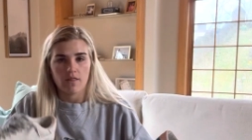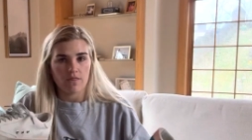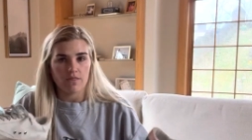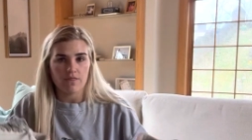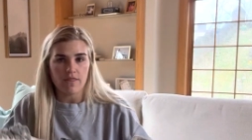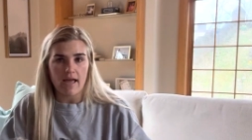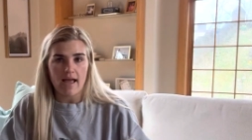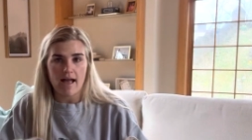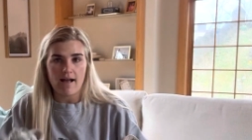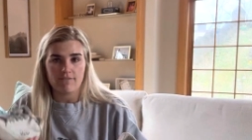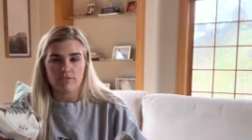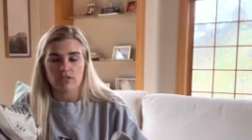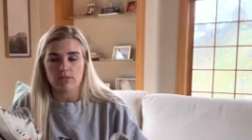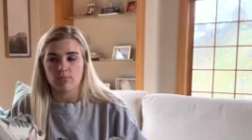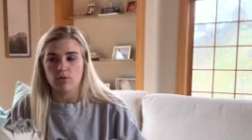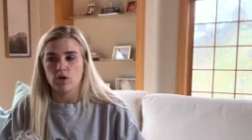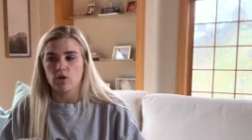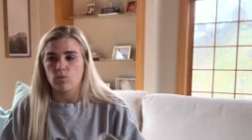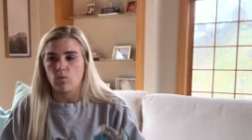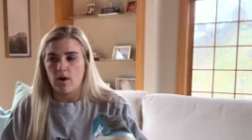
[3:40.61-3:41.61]
They have some
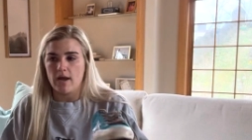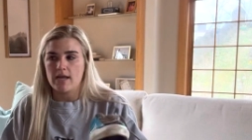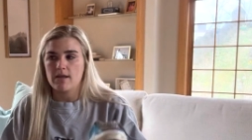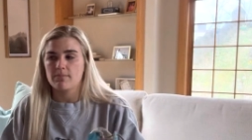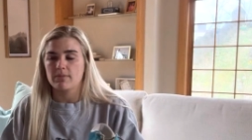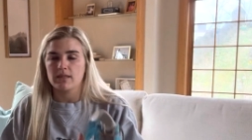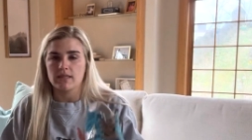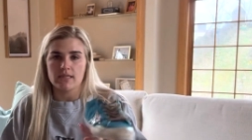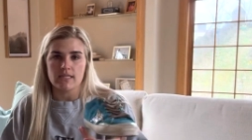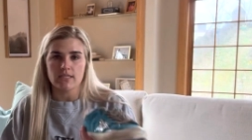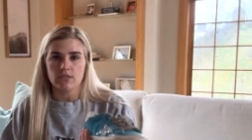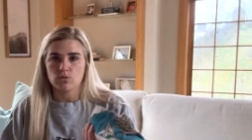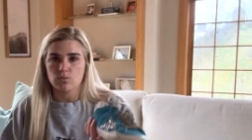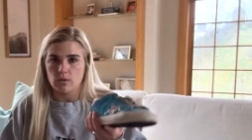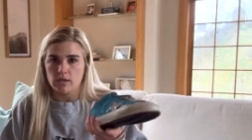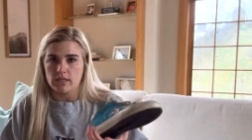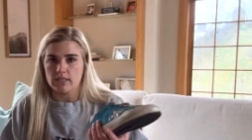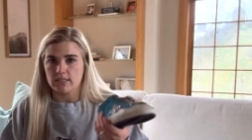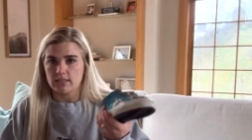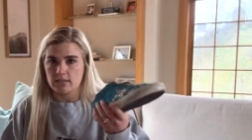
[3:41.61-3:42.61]
good weight, but this
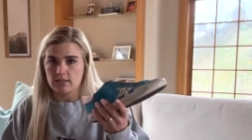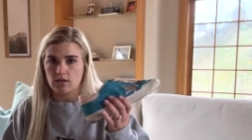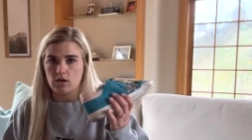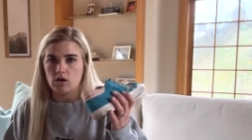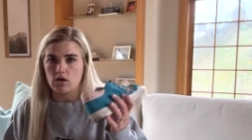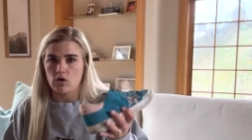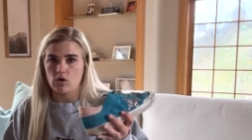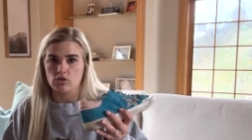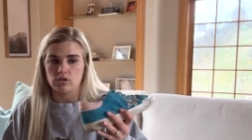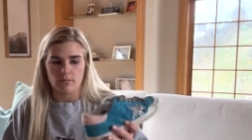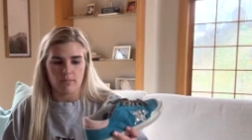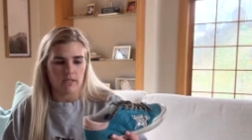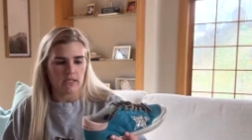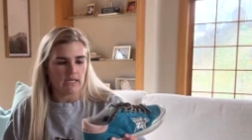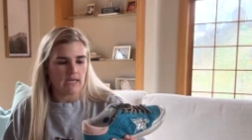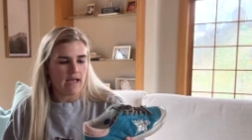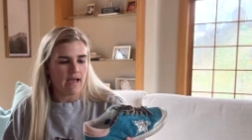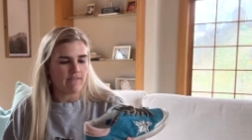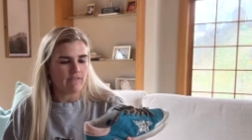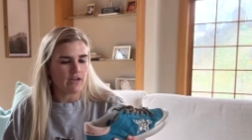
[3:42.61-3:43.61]
one is ultimately
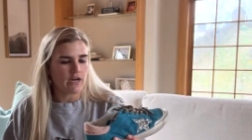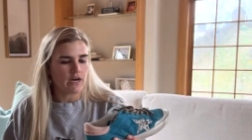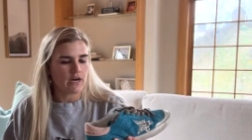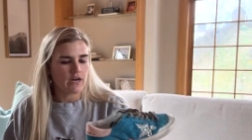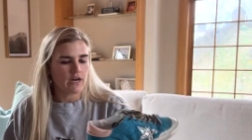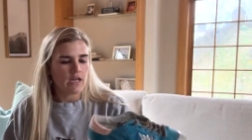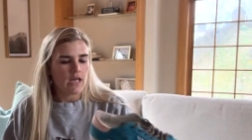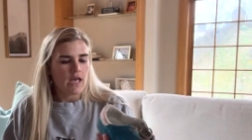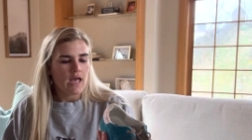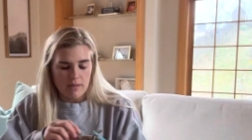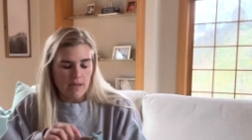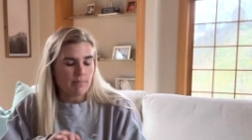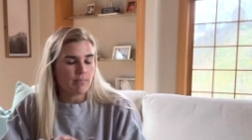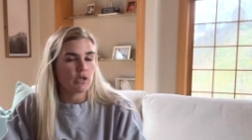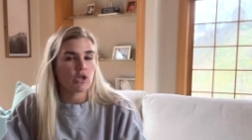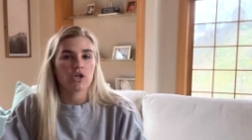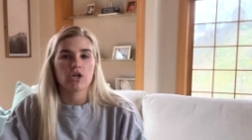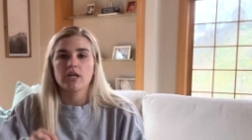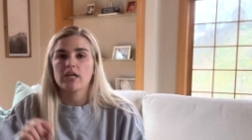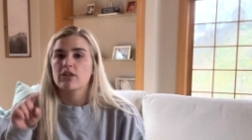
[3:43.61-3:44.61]
heavier. People
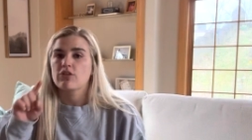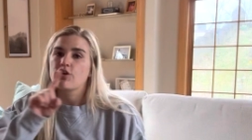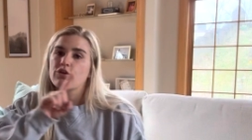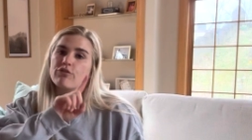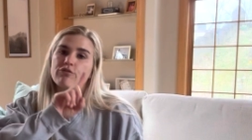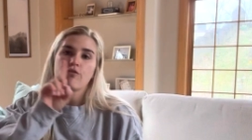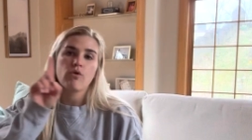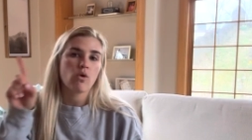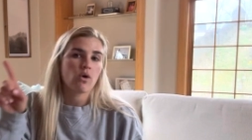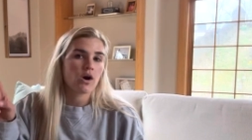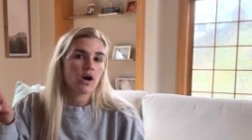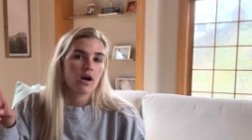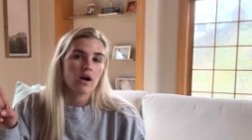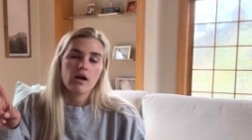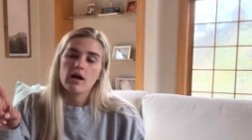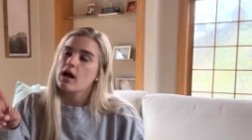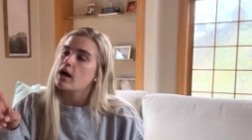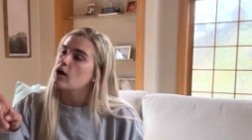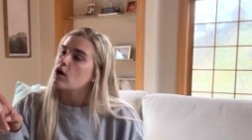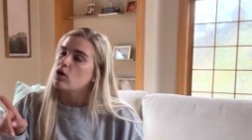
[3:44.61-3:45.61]
are either for
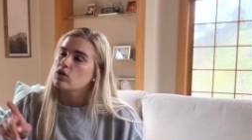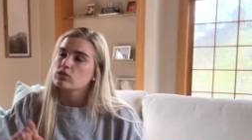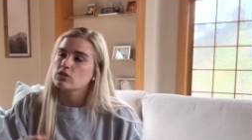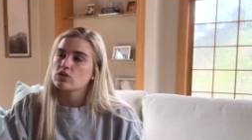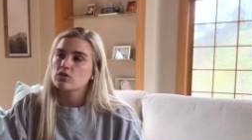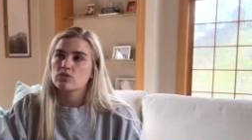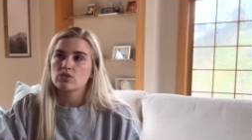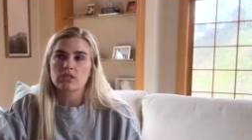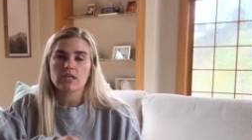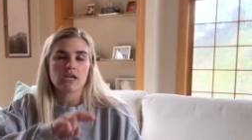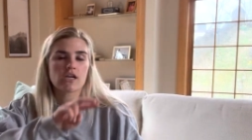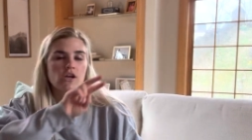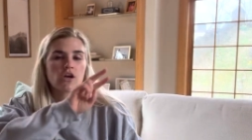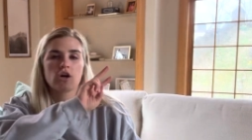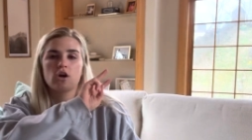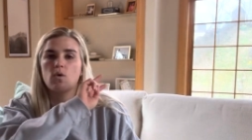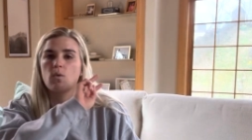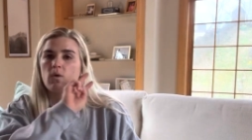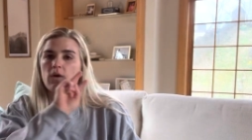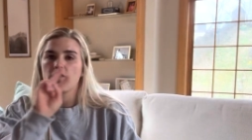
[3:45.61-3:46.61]
a Golden Goose
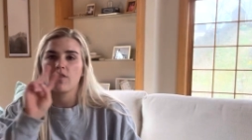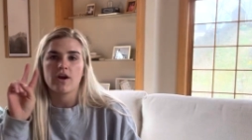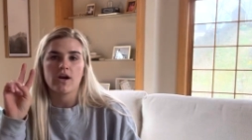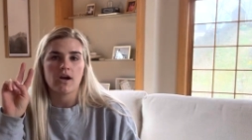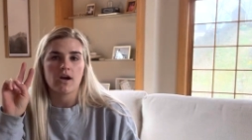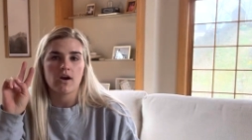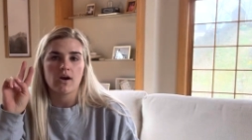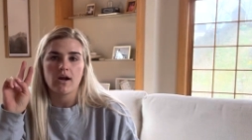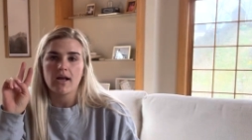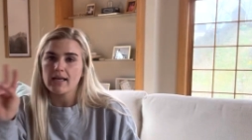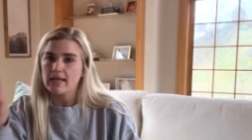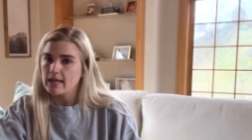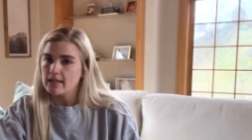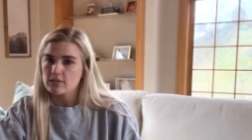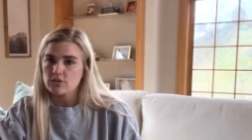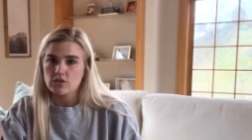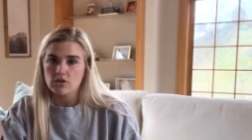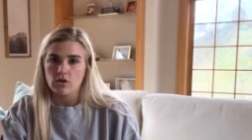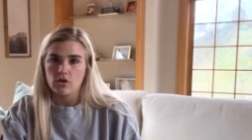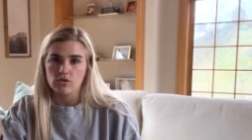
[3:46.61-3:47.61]
sneaker or they're
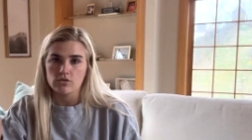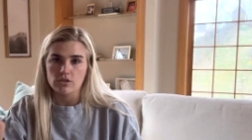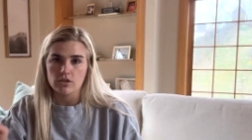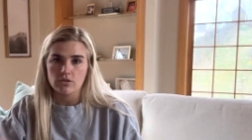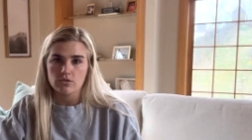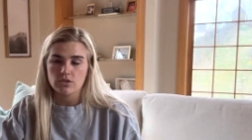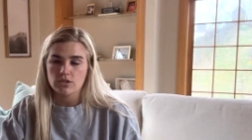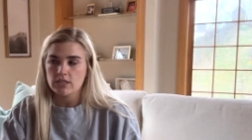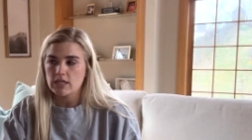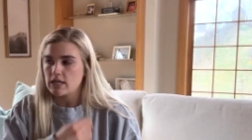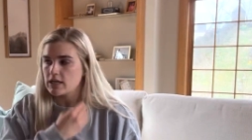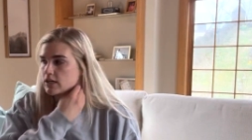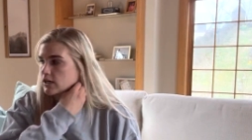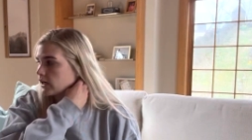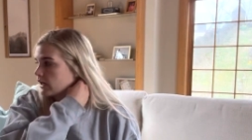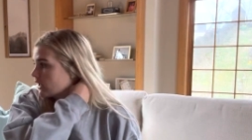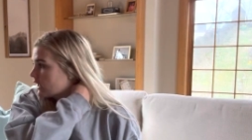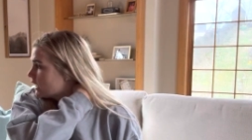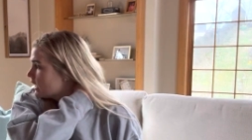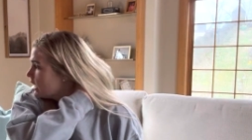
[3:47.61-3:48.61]
against a Golden Goose
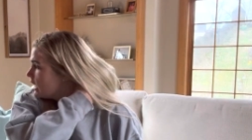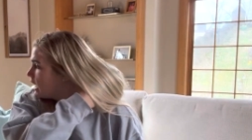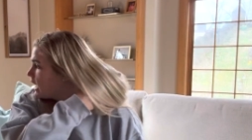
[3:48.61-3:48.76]
sneaker.